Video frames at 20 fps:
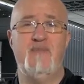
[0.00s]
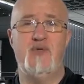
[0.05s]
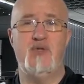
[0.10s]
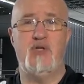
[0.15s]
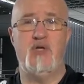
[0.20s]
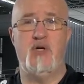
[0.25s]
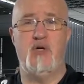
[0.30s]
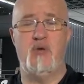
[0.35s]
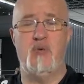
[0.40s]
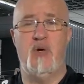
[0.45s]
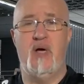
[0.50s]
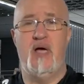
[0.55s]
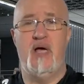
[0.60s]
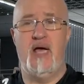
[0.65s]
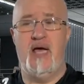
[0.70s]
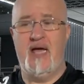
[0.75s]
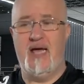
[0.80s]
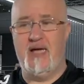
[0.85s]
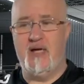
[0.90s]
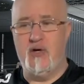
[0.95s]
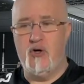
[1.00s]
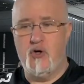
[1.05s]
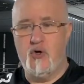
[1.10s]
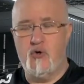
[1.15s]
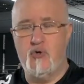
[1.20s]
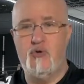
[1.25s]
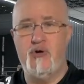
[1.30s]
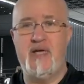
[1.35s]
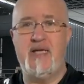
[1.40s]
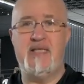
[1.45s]
to
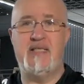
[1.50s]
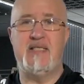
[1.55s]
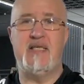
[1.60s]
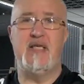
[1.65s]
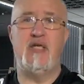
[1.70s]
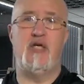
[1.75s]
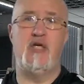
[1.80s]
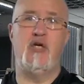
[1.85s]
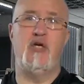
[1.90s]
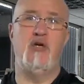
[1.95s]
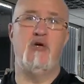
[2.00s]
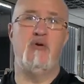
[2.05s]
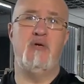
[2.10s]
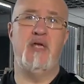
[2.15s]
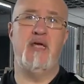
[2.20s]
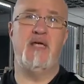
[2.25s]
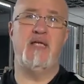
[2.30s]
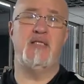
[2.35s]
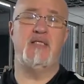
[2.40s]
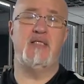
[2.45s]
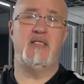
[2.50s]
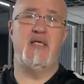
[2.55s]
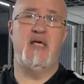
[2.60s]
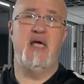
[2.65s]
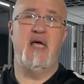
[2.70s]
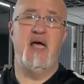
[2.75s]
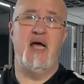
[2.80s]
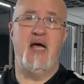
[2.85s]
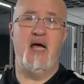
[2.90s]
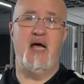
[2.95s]
increasing units
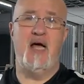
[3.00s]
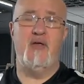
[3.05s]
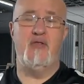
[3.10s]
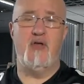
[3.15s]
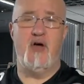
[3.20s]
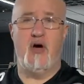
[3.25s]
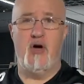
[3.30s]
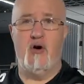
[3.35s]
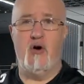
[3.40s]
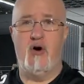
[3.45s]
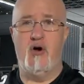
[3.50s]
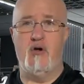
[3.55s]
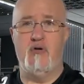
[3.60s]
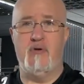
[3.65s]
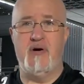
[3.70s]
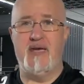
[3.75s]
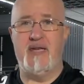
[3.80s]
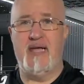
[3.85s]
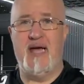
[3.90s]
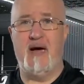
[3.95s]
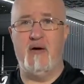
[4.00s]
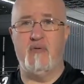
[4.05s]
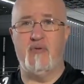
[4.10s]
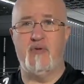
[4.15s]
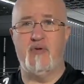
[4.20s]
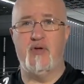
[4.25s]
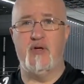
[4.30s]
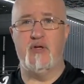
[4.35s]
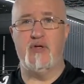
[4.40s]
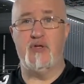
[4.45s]
that are already out
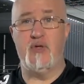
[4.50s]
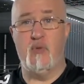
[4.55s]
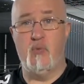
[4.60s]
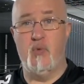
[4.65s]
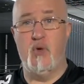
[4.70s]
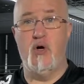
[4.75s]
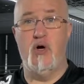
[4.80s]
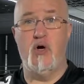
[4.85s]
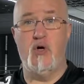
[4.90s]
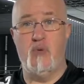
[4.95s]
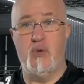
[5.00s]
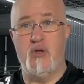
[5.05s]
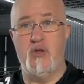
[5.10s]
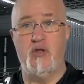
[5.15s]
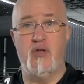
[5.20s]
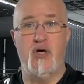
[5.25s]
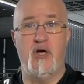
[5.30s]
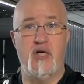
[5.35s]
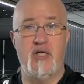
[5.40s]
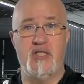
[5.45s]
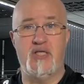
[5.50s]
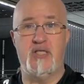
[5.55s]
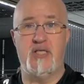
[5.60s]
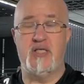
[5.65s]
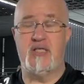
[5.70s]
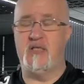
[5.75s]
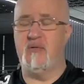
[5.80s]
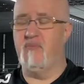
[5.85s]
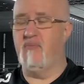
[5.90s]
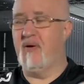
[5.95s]
there to work with their
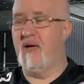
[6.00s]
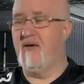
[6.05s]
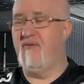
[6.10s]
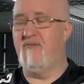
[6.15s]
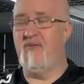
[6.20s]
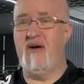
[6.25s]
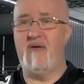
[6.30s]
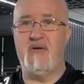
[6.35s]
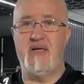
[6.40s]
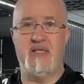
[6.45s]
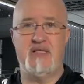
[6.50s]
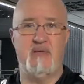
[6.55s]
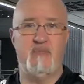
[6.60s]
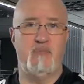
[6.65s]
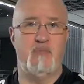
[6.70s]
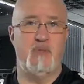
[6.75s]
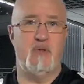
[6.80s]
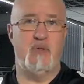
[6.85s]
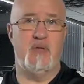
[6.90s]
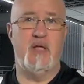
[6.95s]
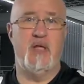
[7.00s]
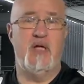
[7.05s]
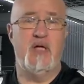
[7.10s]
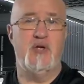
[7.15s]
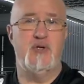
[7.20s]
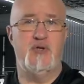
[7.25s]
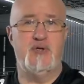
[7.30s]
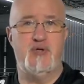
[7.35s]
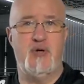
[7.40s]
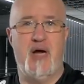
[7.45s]
system by a very simple
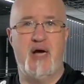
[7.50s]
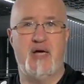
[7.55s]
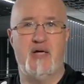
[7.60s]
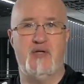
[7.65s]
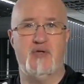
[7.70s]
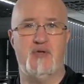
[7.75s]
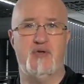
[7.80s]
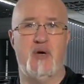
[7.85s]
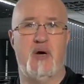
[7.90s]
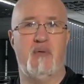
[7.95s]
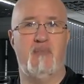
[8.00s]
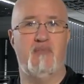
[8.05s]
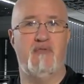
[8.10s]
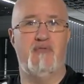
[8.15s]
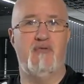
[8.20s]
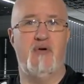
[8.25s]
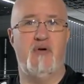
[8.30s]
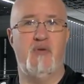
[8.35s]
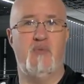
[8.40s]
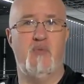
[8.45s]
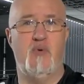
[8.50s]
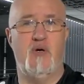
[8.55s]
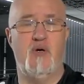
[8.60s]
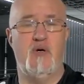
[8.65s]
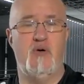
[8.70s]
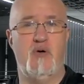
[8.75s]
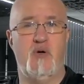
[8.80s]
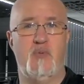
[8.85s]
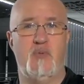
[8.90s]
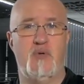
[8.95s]
drag and drop
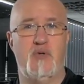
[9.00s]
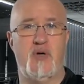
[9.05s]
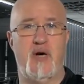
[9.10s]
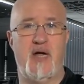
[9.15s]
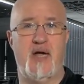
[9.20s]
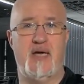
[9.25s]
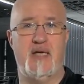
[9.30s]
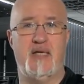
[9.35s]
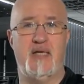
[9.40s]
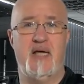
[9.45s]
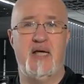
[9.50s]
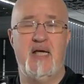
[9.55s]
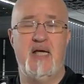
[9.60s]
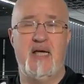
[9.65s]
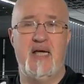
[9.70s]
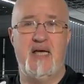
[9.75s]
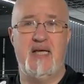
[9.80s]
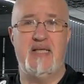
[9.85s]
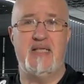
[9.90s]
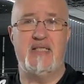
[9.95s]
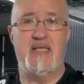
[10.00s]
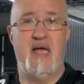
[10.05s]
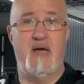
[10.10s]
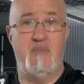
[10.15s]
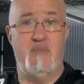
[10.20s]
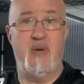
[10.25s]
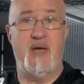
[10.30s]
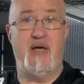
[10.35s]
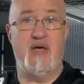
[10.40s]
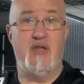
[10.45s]
firmware upgrade is a
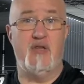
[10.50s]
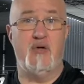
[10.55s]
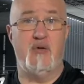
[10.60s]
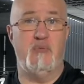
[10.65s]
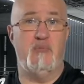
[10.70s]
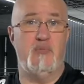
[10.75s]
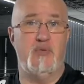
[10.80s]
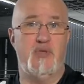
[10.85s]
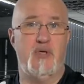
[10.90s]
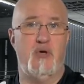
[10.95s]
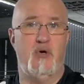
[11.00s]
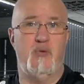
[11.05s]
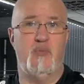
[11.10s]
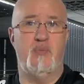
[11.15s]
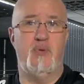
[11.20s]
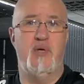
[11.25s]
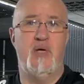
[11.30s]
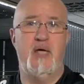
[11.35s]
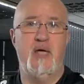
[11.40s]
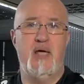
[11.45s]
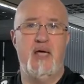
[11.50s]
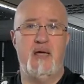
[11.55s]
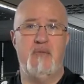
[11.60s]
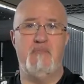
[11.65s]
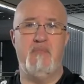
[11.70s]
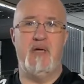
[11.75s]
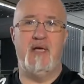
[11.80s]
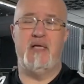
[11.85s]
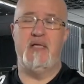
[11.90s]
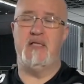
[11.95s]
big thumbs up. It
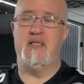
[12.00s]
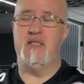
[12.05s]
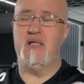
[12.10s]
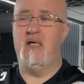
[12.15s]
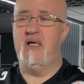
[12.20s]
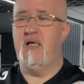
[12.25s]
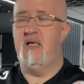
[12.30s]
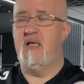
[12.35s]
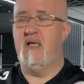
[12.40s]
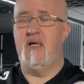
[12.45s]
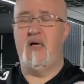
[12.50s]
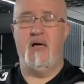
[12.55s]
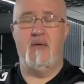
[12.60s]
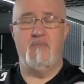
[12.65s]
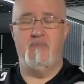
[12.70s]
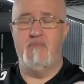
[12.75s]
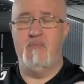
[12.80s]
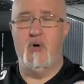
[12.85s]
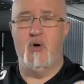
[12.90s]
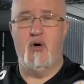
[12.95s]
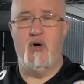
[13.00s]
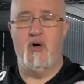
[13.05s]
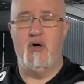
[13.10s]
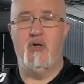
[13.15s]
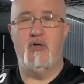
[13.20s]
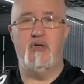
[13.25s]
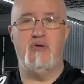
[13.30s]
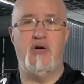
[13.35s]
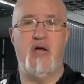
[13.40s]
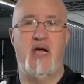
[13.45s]
means more
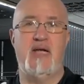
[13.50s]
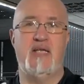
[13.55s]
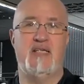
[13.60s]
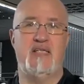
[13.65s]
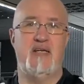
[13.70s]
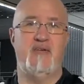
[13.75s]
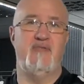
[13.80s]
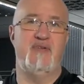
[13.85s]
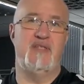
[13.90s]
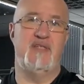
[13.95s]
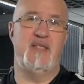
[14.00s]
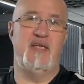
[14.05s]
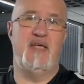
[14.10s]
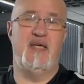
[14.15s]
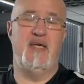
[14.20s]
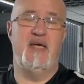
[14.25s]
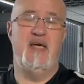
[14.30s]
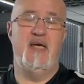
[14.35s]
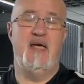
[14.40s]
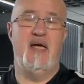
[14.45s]
creativity,